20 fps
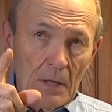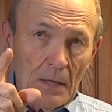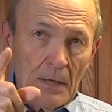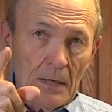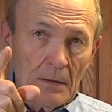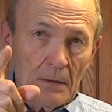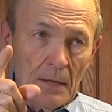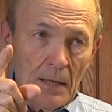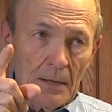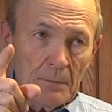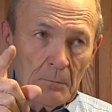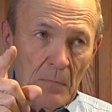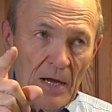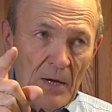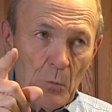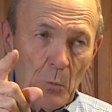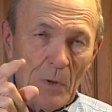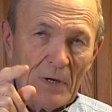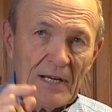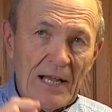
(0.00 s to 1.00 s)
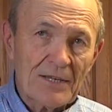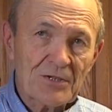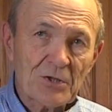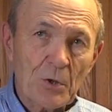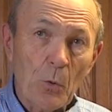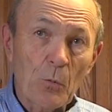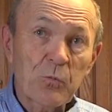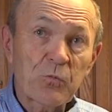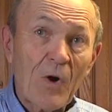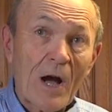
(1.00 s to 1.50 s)
and and my
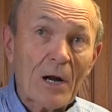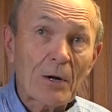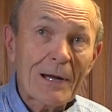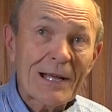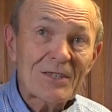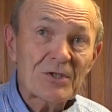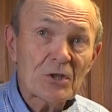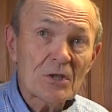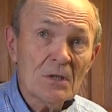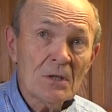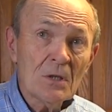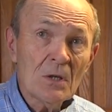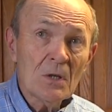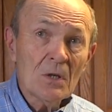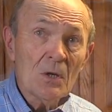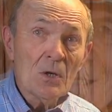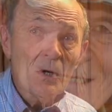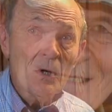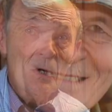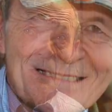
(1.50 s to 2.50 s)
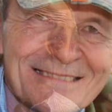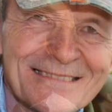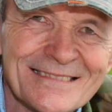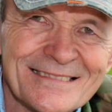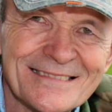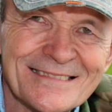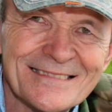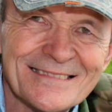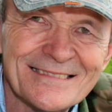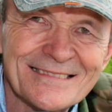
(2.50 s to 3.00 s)
Wilesco fire engine,
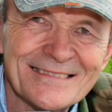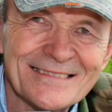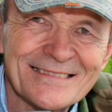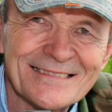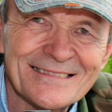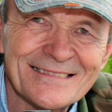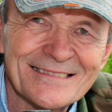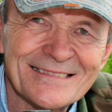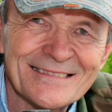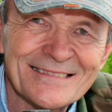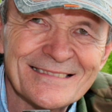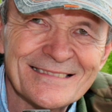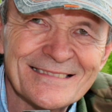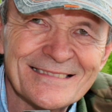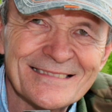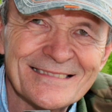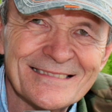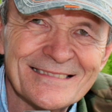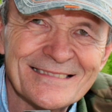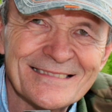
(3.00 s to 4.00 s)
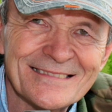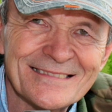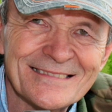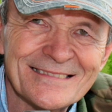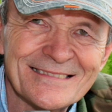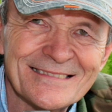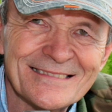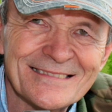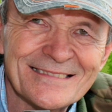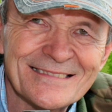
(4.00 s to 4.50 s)
steam fire engine. Yeah,
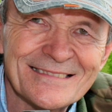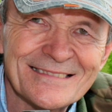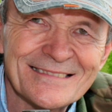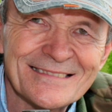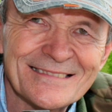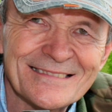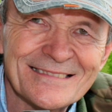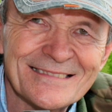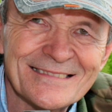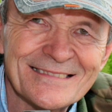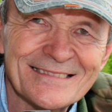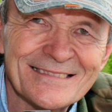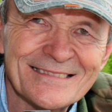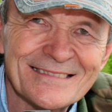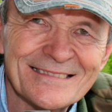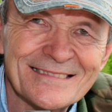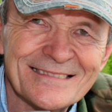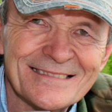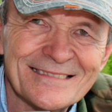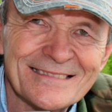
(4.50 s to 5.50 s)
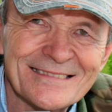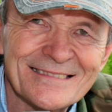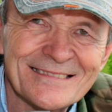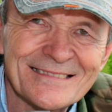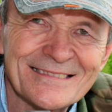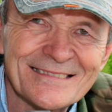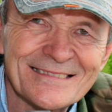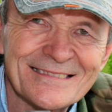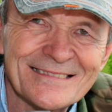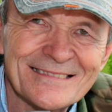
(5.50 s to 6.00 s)
yeah, yeah. You put it in the fire
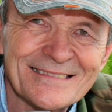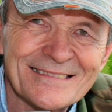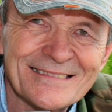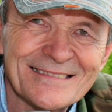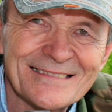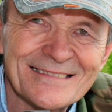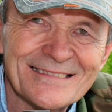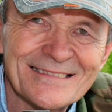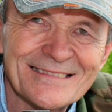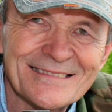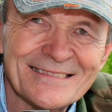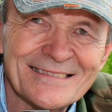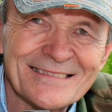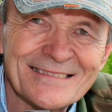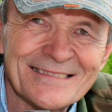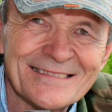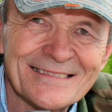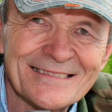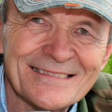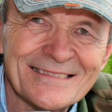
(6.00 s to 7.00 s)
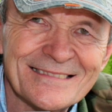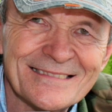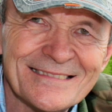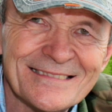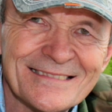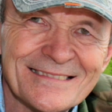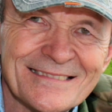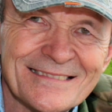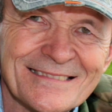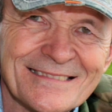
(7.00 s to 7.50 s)
engine, put it
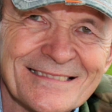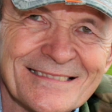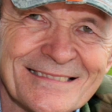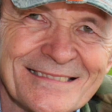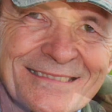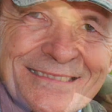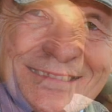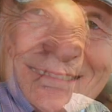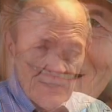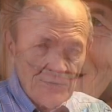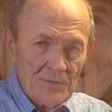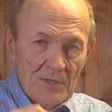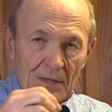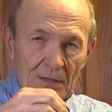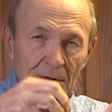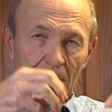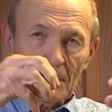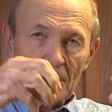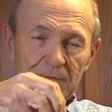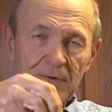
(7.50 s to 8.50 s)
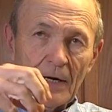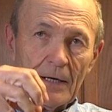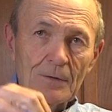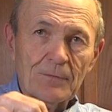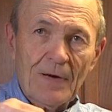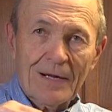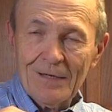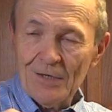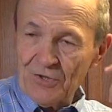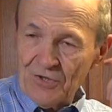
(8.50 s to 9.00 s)
in gear, and it goes down. It's got little
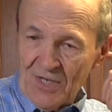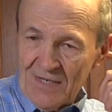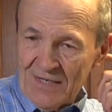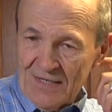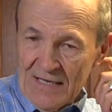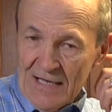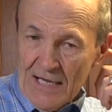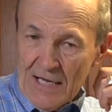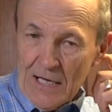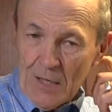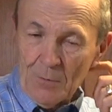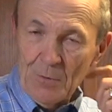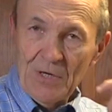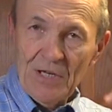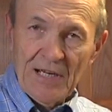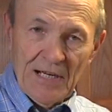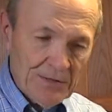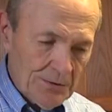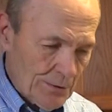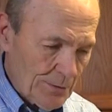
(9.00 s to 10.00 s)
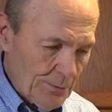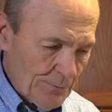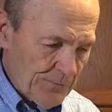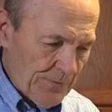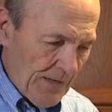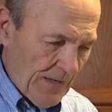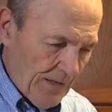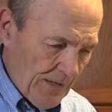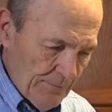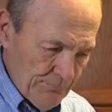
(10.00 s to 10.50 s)
firefighters on it. When you get to the
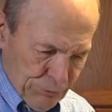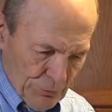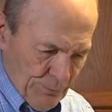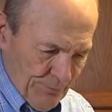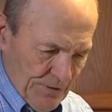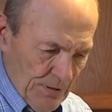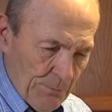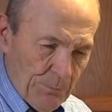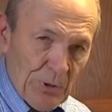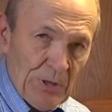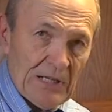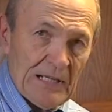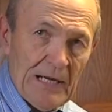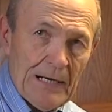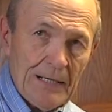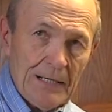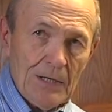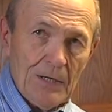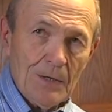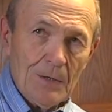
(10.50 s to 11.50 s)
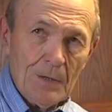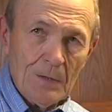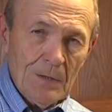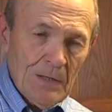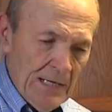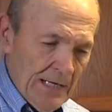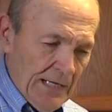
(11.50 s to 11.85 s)
fire, you put it out of gear,